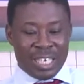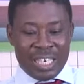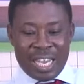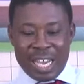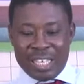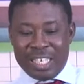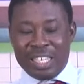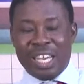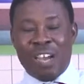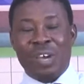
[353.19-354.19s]
that
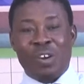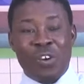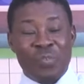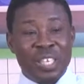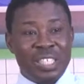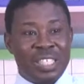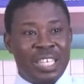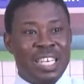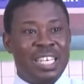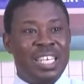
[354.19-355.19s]
didn't have an office,
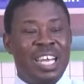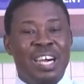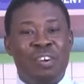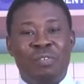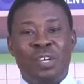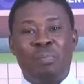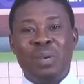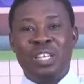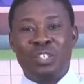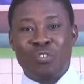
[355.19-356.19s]
that didn't have a
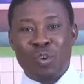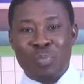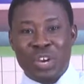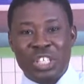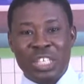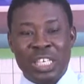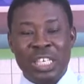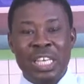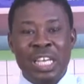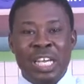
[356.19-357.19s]
place of operation.